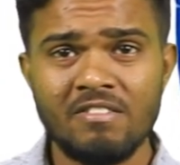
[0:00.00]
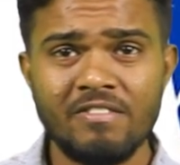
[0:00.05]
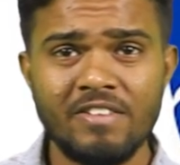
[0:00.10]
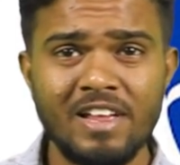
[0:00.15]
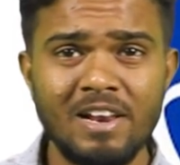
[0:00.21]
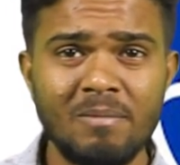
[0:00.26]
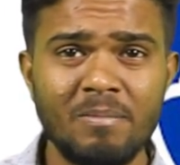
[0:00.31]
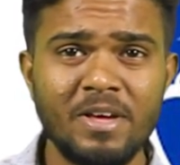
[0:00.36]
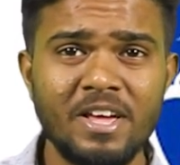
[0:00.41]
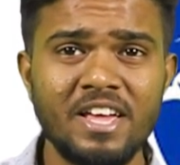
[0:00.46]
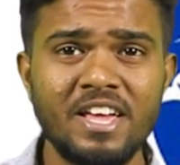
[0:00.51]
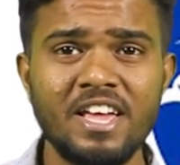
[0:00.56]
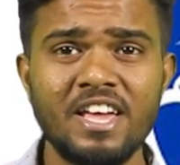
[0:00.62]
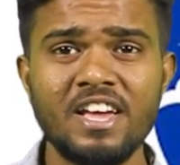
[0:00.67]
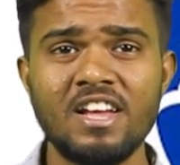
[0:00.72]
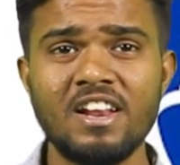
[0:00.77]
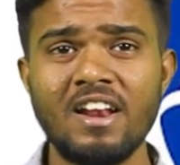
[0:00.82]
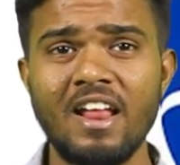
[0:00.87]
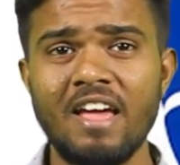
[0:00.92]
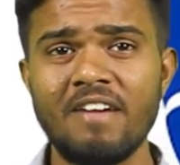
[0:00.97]
We'll be
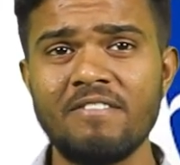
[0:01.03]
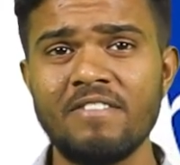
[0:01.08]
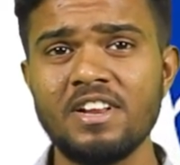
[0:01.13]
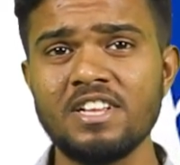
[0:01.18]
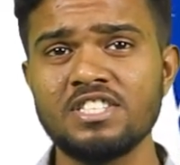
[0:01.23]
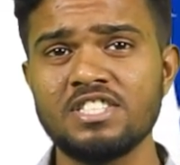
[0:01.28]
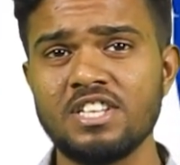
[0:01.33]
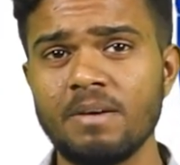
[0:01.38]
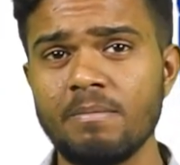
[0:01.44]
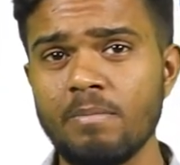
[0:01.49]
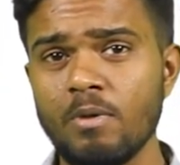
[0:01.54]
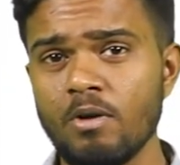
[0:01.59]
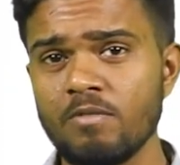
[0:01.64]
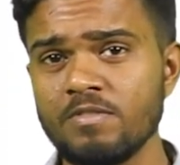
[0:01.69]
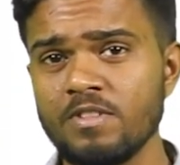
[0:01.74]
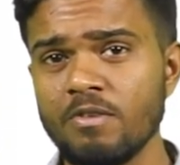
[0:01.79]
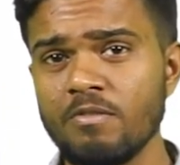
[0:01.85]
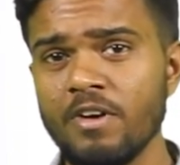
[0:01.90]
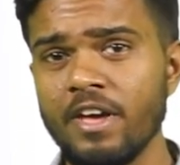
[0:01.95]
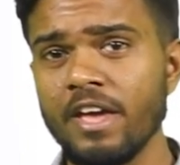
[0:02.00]
here every step
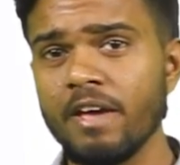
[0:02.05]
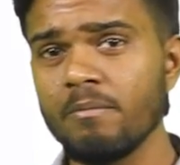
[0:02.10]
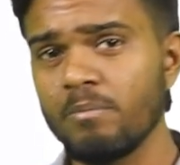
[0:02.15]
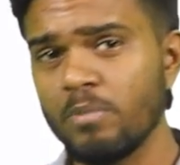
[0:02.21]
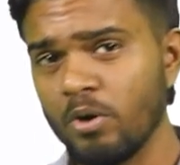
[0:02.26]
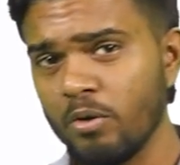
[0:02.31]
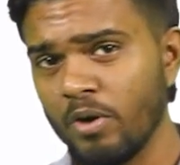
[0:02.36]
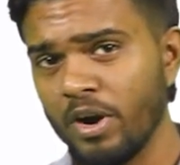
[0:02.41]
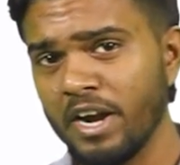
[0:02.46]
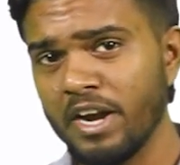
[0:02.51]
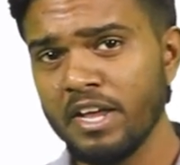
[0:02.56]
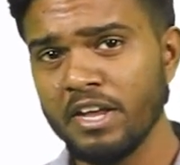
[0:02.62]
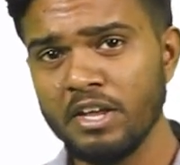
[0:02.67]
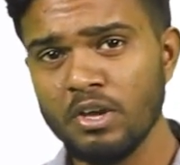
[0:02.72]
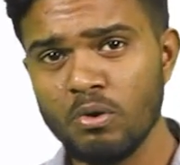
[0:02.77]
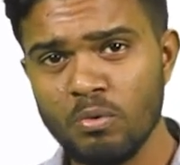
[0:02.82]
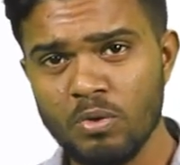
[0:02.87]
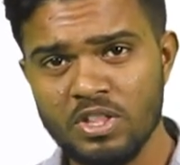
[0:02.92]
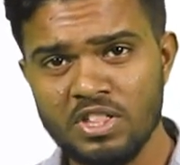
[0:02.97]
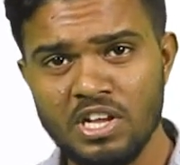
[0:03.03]
of the way, providing
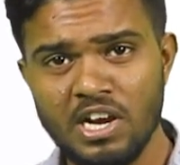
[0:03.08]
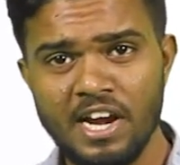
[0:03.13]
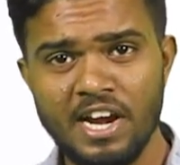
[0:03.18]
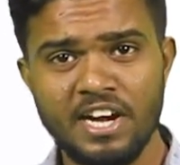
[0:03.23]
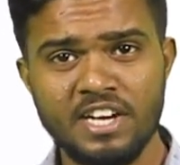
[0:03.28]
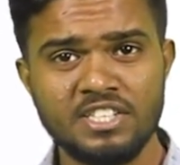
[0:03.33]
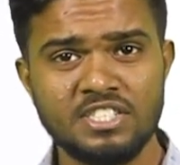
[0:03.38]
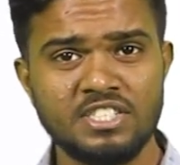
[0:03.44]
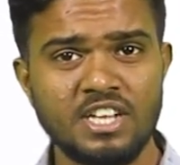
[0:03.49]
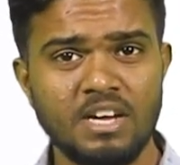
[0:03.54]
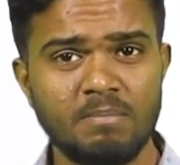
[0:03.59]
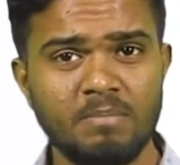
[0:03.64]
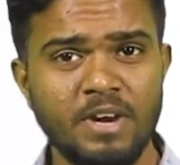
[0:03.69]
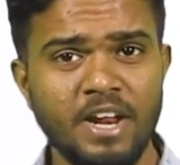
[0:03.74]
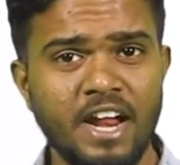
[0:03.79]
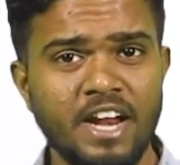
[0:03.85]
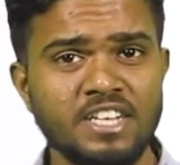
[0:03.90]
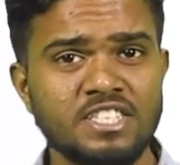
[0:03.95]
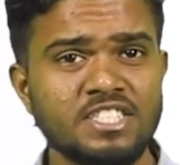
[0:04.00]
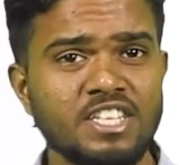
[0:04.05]
you with the latest
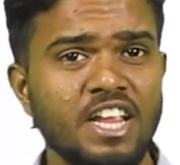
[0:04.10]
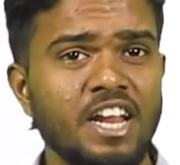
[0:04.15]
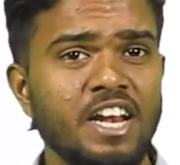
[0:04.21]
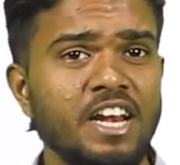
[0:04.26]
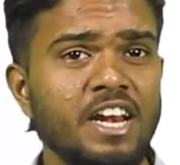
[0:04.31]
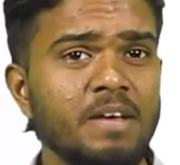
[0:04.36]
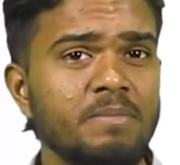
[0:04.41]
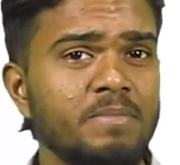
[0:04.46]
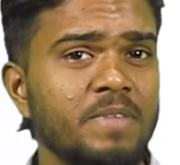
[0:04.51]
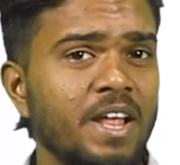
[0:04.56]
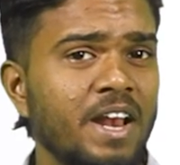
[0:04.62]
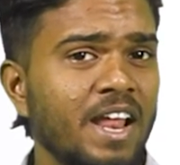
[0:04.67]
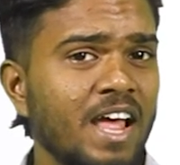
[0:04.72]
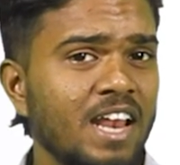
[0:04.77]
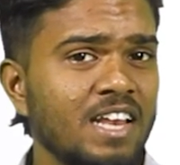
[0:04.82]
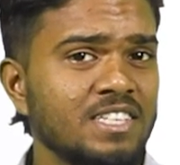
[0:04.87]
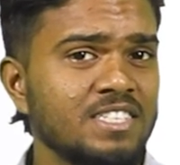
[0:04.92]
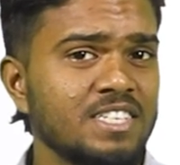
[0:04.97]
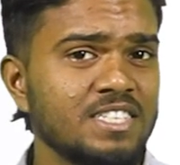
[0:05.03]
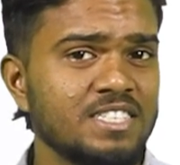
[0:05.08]
updates, in-depth
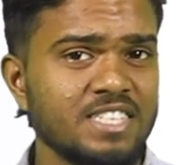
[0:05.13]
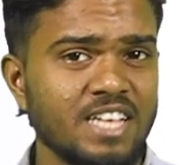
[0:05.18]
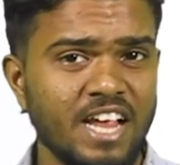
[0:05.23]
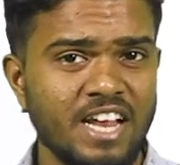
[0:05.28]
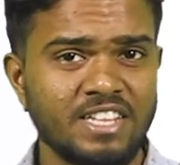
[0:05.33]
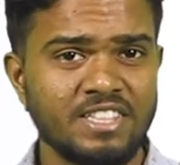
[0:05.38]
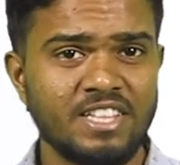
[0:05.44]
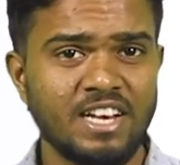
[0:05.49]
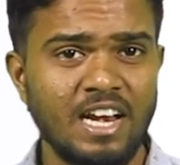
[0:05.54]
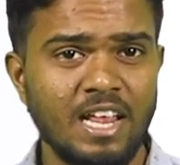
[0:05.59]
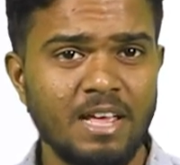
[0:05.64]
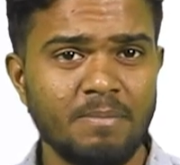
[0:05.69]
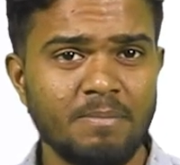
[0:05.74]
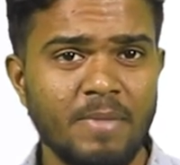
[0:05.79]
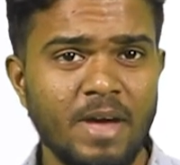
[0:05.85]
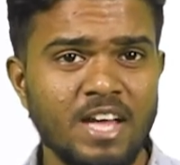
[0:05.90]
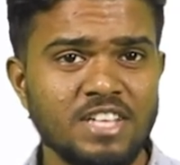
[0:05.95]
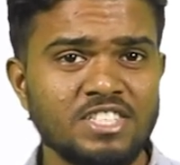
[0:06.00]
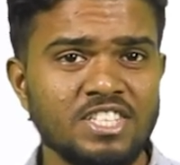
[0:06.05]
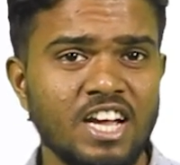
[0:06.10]
analysis and thrilling
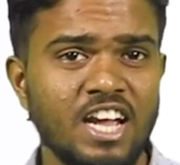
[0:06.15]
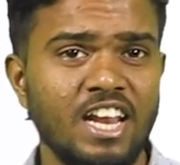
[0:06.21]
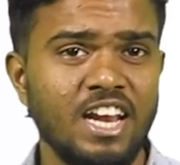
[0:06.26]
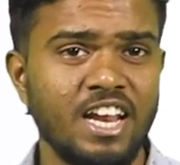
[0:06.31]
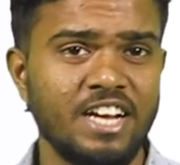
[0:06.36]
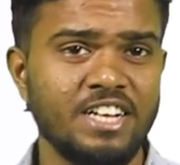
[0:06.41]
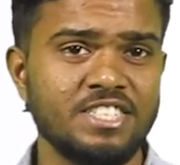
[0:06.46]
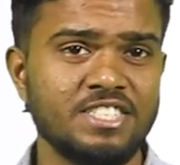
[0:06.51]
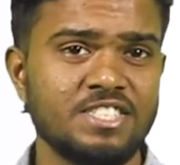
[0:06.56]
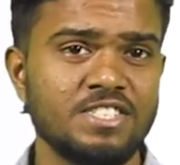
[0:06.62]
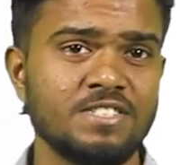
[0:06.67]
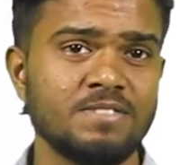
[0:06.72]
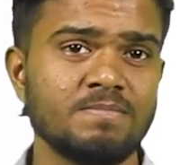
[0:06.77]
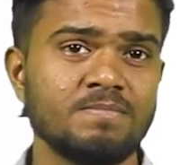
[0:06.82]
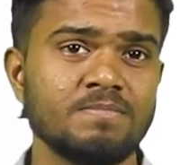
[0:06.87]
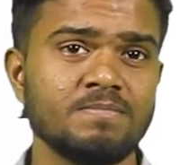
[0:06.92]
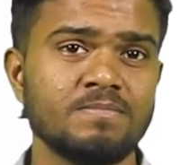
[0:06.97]
match highlights.